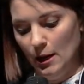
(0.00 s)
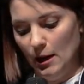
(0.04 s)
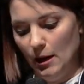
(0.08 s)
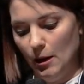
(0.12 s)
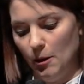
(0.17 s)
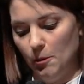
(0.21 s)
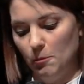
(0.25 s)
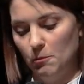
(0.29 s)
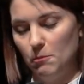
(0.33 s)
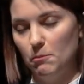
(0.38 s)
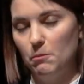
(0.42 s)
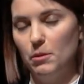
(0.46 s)

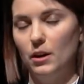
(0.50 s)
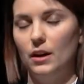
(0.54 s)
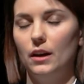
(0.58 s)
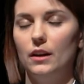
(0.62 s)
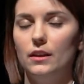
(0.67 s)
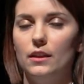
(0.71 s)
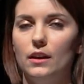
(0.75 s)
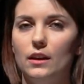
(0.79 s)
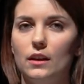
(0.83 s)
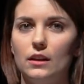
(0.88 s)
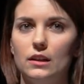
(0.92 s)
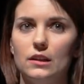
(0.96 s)
Um, but
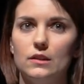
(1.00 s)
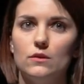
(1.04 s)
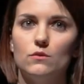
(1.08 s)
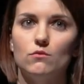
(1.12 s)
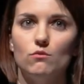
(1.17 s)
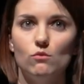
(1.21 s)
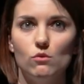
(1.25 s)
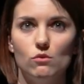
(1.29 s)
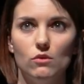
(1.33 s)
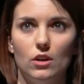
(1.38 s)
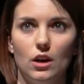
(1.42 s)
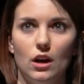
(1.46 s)
I think it
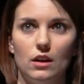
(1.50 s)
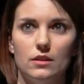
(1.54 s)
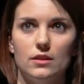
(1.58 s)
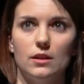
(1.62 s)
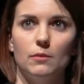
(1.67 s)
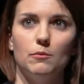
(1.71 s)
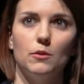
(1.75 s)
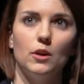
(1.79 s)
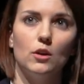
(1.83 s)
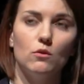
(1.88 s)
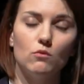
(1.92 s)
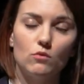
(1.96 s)
does uh,
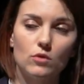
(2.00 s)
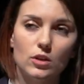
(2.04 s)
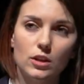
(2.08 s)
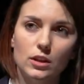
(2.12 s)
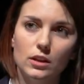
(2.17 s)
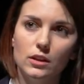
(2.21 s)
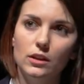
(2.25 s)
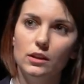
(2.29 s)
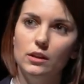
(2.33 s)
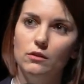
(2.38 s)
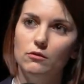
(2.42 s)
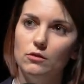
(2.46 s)
something
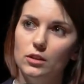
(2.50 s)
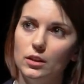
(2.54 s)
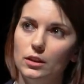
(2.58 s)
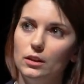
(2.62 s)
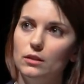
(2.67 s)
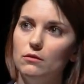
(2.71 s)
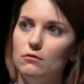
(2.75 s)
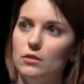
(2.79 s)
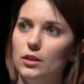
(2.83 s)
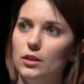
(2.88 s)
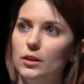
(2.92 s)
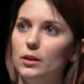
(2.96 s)
really,
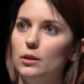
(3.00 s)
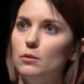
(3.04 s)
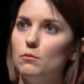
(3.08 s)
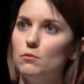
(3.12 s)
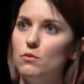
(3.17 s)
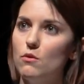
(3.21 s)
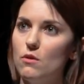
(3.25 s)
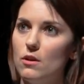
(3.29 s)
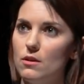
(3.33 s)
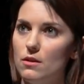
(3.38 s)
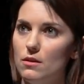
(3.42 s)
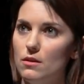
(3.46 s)
really, really
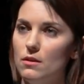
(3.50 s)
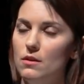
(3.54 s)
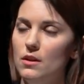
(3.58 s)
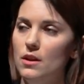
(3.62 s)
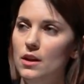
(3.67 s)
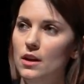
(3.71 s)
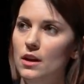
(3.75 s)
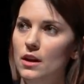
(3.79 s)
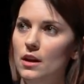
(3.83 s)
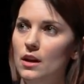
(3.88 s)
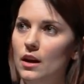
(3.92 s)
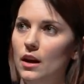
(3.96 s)
important,
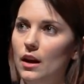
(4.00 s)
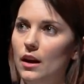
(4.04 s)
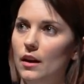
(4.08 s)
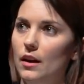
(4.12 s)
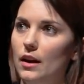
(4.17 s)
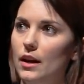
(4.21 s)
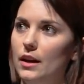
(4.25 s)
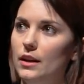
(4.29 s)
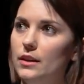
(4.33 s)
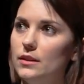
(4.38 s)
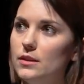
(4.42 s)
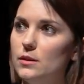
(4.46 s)
uh,
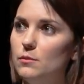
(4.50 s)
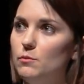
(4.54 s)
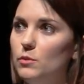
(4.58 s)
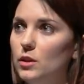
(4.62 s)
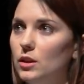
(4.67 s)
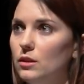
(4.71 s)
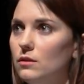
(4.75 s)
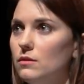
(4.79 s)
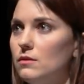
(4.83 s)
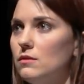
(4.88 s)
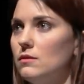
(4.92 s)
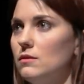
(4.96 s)
and it
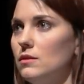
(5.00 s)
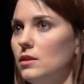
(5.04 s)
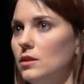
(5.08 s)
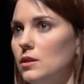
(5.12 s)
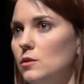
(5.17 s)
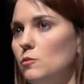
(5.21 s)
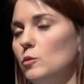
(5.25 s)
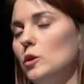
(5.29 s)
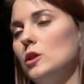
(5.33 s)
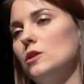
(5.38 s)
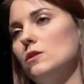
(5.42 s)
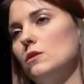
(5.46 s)
speaks it
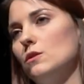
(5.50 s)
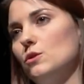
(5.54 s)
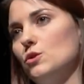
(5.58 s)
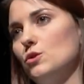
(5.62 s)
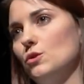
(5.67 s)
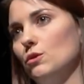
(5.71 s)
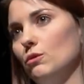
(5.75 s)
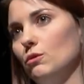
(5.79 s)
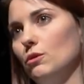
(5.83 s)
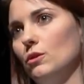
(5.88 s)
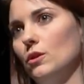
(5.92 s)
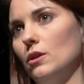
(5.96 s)
speaks the
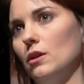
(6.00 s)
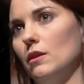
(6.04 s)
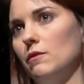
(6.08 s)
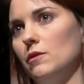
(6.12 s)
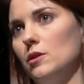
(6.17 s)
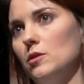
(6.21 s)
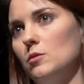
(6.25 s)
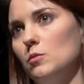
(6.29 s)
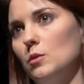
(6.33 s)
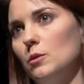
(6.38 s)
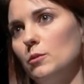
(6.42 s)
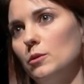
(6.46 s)
truth of
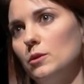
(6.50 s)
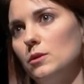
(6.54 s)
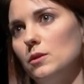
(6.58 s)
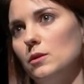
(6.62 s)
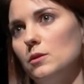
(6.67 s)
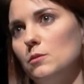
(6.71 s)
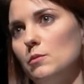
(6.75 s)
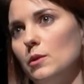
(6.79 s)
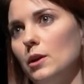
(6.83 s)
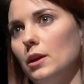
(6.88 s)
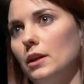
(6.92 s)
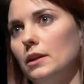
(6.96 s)
these people's
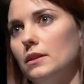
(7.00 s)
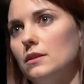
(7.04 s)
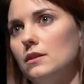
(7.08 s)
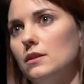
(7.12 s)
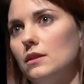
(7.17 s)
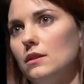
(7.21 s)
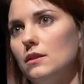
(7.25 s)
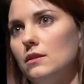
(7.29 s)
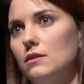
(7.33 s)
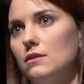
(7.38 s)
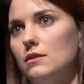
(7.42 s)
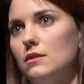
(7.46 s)

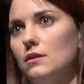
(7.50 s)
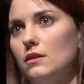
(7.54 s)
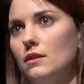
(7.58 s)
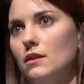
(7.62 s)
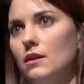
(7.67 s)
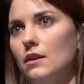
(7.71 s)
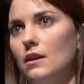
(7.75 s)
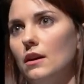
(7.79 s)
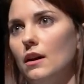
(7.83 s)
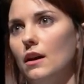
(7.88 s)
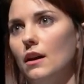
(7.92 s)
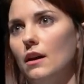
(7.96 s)
experiences
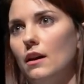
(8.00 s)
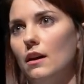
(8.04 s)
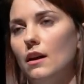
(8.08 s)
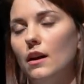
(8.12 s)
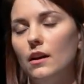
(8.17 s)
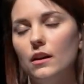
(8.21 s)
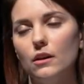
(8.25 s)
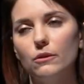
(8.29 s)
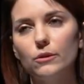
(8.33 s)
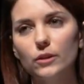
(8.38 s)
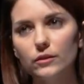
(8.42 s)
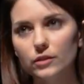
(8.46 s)
uh,
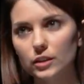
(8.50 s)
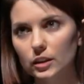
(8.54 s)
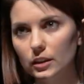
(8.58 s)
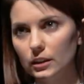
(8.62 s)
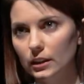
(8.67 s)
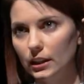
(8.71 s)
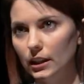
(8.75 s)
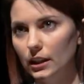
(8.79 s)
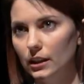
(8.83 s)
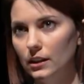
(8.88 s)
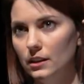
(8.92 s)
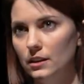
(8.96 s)

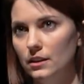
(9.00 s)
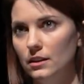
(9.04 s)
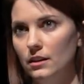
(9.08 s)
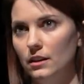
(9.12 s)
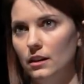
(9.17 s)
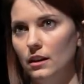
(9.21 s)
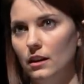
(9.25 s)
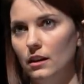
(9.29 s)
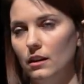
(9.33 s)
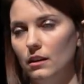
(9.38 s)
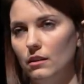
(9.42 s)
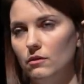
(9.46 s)
unequivocally.
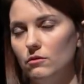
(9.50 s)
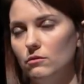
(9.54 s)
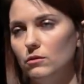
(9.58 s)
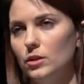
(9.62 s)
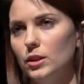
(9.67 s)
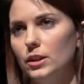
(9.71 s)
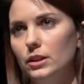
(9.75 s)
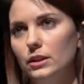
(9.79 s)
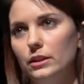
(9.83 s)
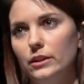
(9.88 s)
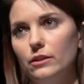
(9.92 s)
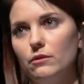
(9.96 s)
Uh,
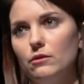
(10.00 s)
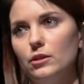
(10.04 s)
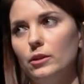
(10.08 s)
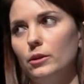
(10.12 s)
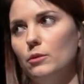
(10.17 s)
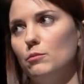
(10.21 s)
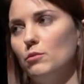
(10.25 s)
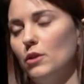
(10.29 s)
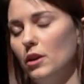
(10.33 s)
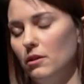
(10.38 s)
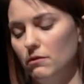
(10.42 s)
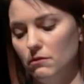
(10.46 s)
really,
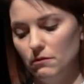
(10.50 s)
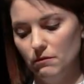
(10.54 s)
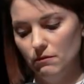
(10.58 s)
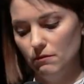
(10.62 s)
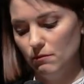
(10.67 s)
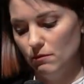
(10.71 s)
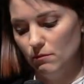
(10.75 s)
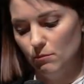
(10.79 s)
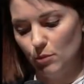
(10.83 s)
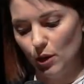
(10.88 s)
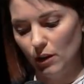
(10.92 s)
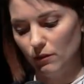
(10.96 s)
really brave
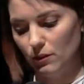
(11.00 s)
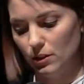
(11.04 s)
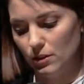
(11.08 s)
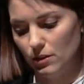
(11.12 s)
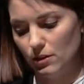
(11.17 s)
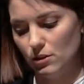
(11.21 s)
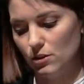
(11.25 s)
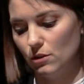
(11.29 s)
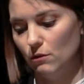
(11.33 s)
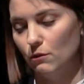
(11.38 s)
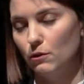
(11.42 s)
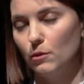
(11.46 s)
brave
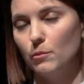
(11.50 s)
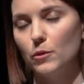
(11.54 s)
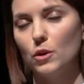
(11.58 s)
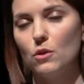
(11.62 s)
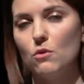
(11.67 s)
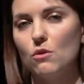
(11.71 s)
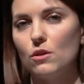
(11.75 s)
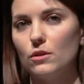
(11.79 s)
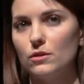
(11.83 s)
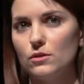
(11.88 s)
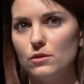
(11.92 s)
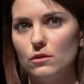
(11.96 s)
decision from the
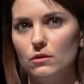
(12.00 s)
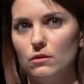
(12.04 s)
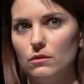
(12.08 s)
courts.